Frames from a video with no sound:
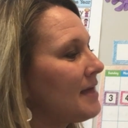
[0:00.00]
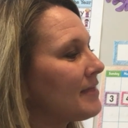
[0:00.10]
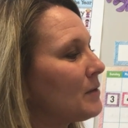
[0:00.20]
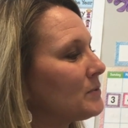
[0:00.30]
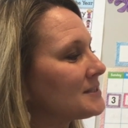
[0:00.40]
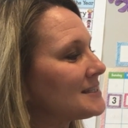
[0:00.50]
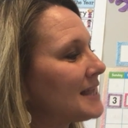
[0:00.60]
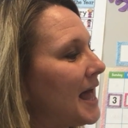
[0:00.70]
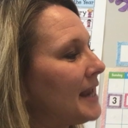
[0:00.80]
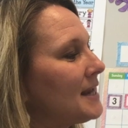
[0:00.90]
Then we'll
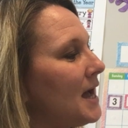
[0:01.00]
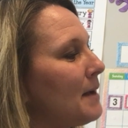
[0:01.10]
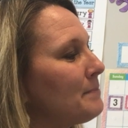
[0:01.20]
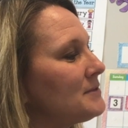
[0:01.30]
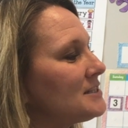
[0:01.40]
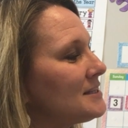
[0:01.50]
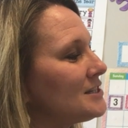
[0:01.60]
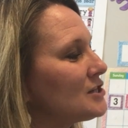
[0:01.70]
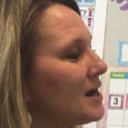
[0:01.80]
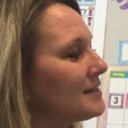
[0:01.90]
slide up to
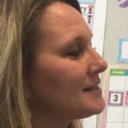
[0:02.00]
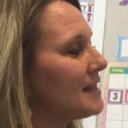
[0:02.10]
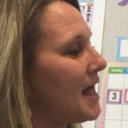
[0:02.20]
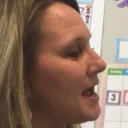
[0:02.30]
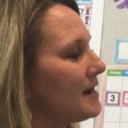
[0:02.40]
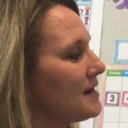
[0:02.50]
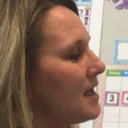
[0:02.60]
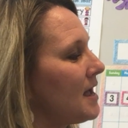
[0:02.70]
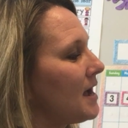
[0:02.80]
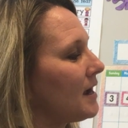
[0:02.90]
the dotted line,
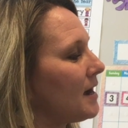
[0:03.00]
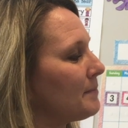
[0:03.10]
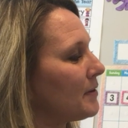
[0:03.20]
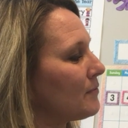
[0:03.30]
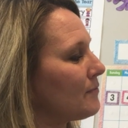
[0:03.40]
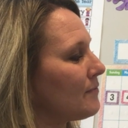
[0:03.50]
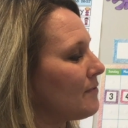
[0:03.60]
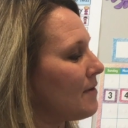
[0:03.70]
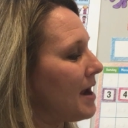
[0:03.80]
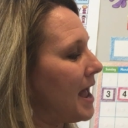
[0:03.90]
come
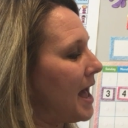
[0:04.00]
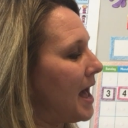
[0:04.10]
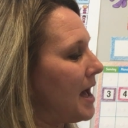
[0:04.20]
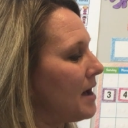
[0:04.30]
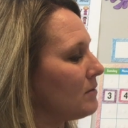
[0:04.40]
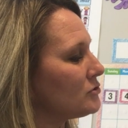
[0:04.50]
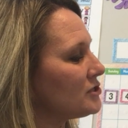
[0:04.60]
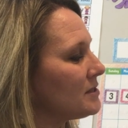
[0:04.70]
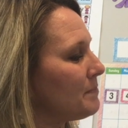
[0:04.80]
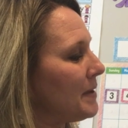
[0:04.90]
around
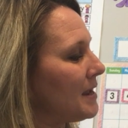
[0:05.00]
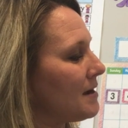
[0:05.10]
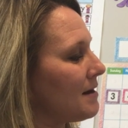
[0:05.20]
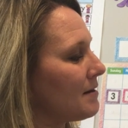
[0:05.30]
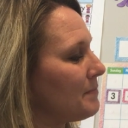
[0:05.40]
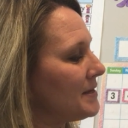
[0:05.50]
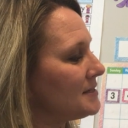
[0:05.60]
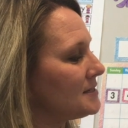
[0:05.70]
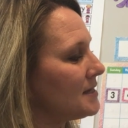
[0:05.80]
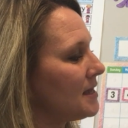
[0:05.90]
to the pink carpet,